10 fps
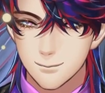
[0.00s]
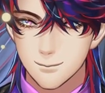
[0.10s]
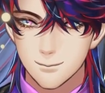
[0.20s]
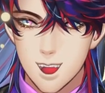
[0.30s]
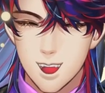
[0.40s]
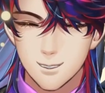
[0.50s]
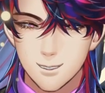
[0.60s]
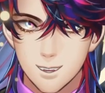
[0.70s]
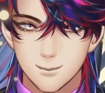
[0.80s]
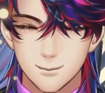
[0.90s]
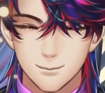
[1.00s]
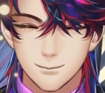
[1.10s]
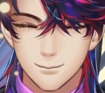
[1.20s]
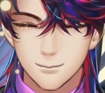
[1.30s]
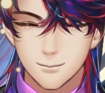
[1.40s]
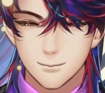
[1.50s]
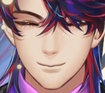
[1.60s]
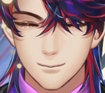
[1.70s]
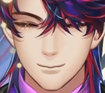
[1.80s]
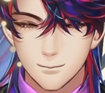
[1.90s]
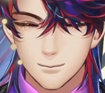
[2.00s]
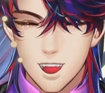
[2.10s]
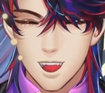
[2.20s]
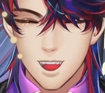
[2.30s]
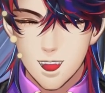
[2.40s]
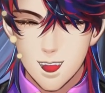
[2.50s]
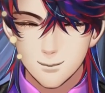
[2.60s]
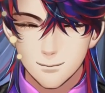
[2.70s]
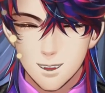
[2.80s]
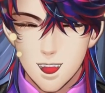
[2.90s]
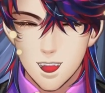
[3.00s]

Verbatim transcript: Collapses. Settle down. They're alive